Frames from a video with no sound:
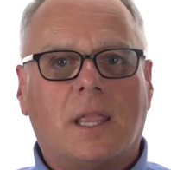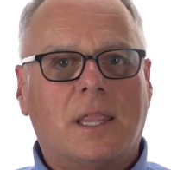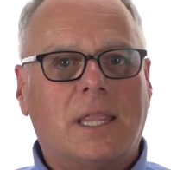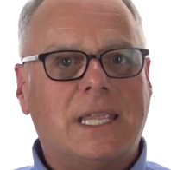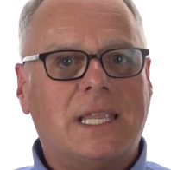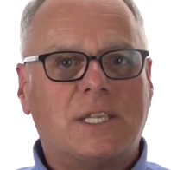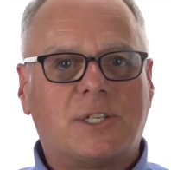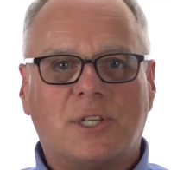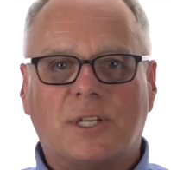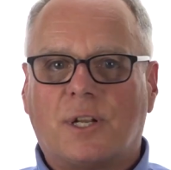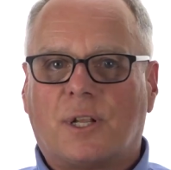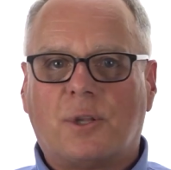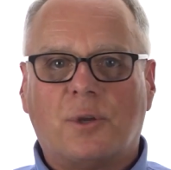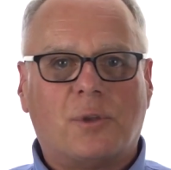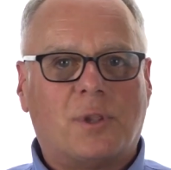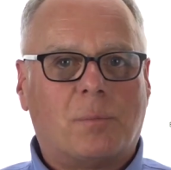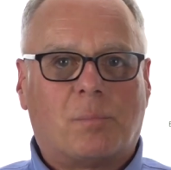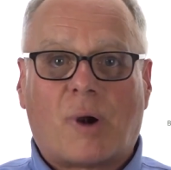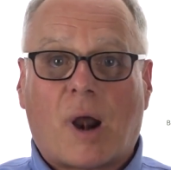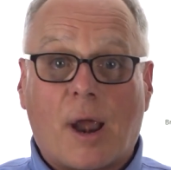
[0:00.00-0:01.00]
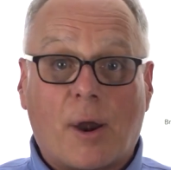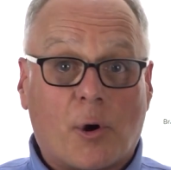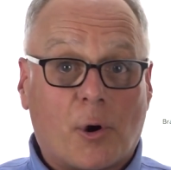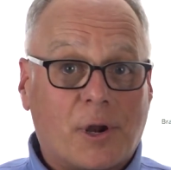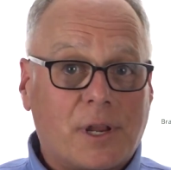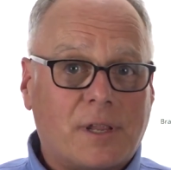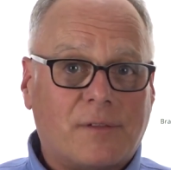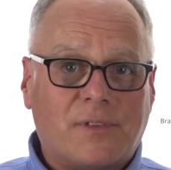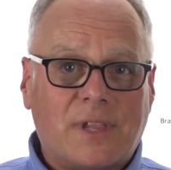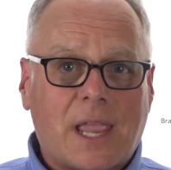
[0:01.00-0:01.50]
These include the
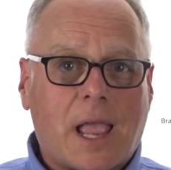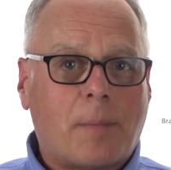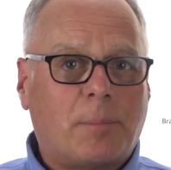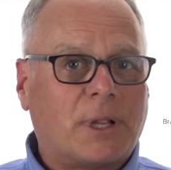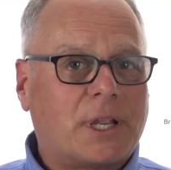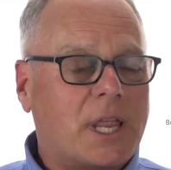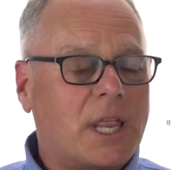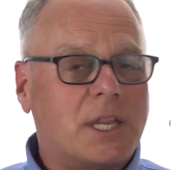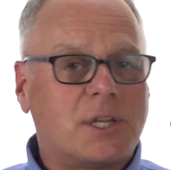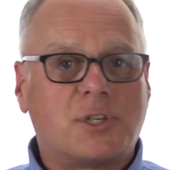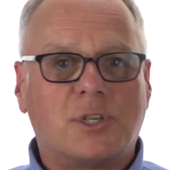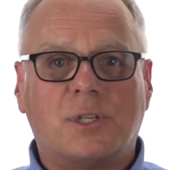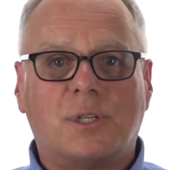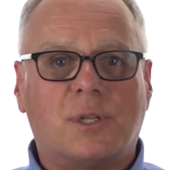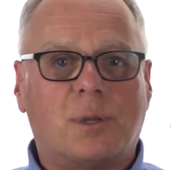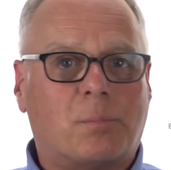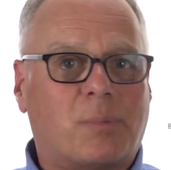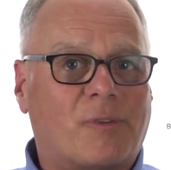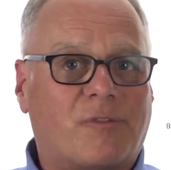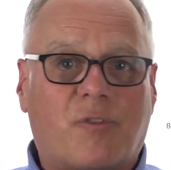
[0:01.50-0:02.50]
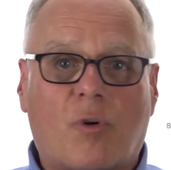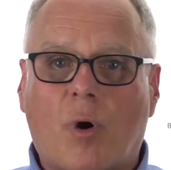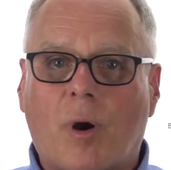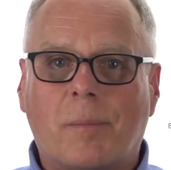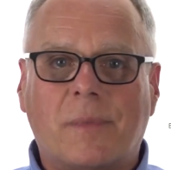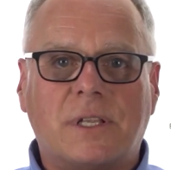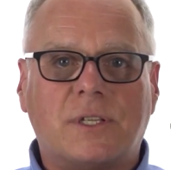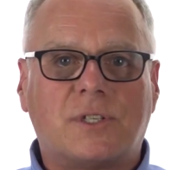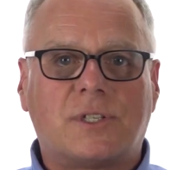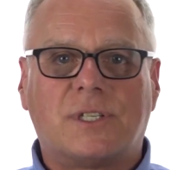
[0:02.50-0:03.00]
priority of the application, the
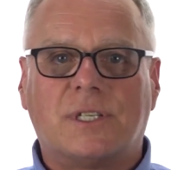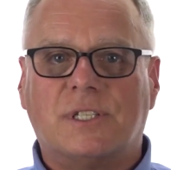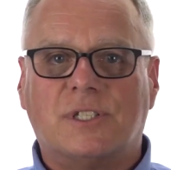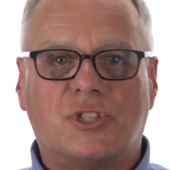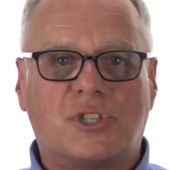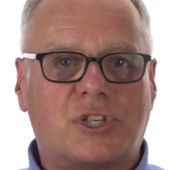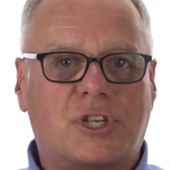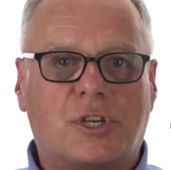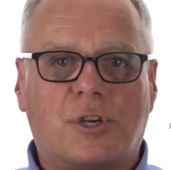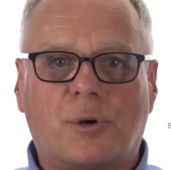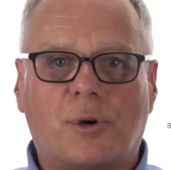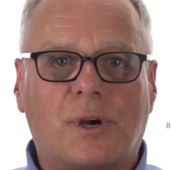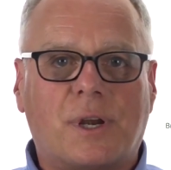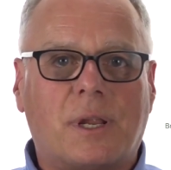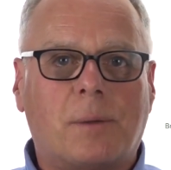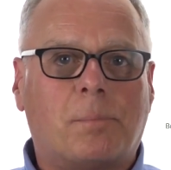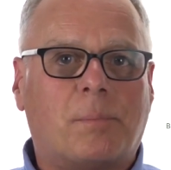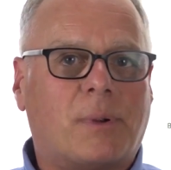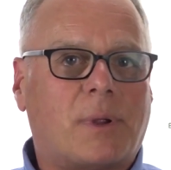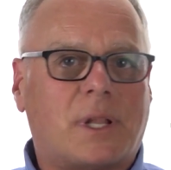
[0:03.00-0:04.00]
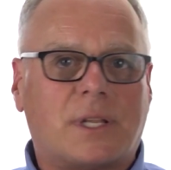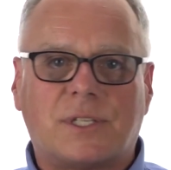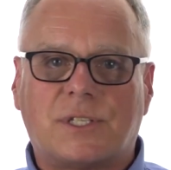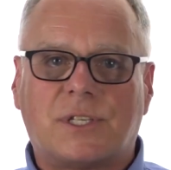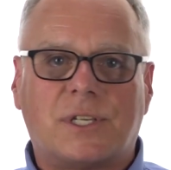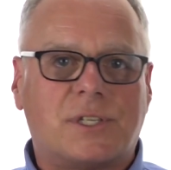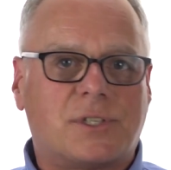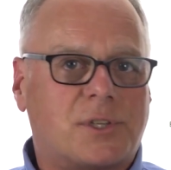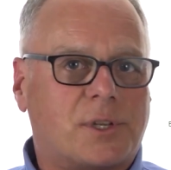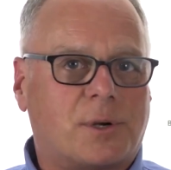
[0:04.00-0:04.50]
performance and security
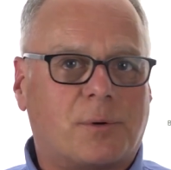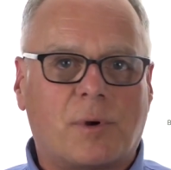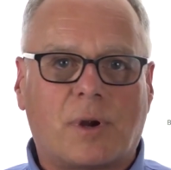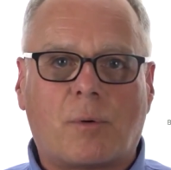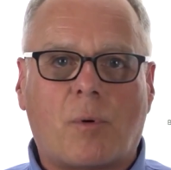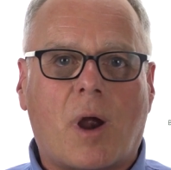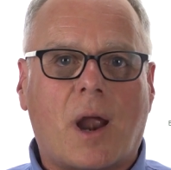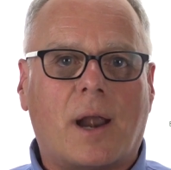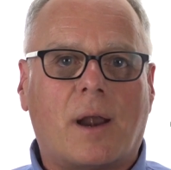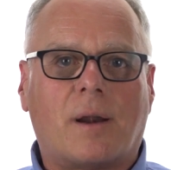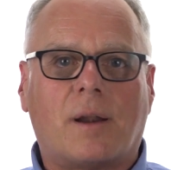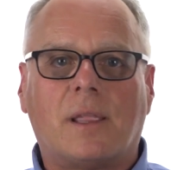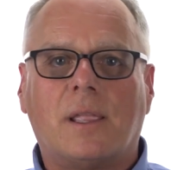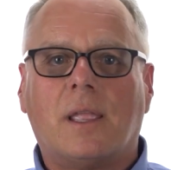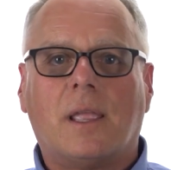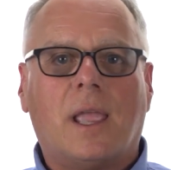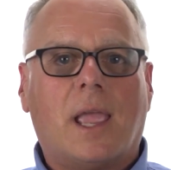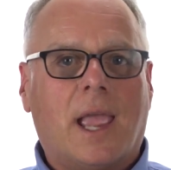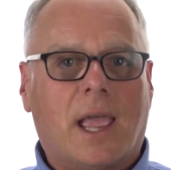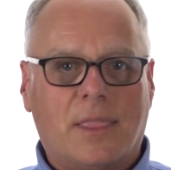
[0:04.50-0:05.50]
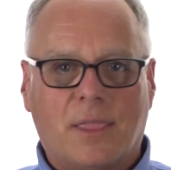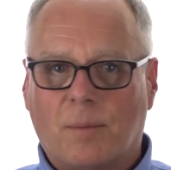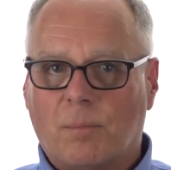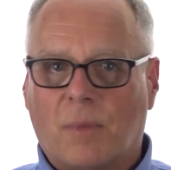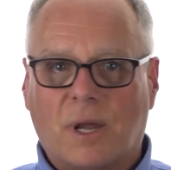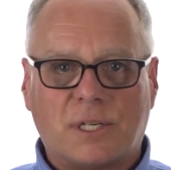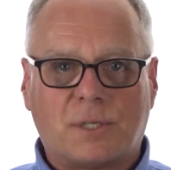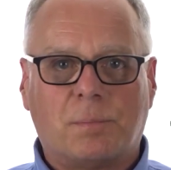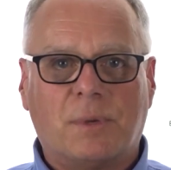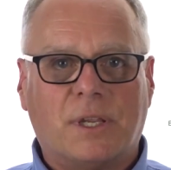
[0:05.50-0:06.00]
policies that are required and that
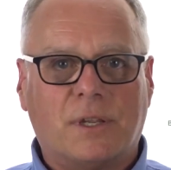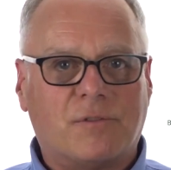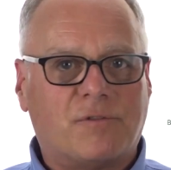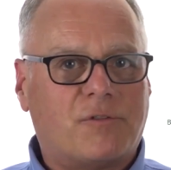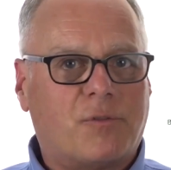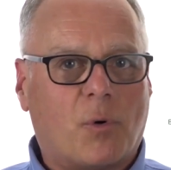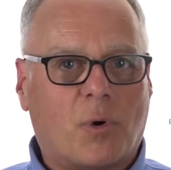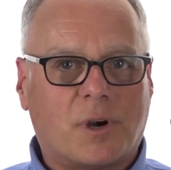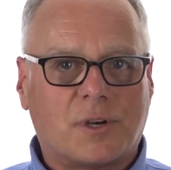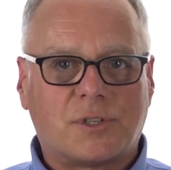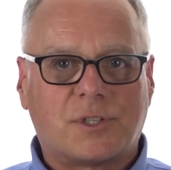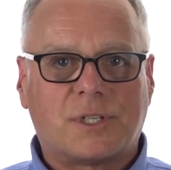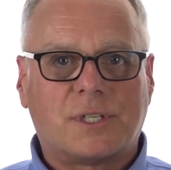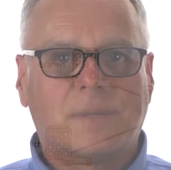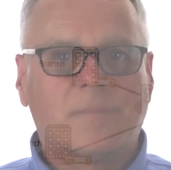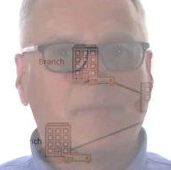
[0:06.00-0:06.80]
must be enforced.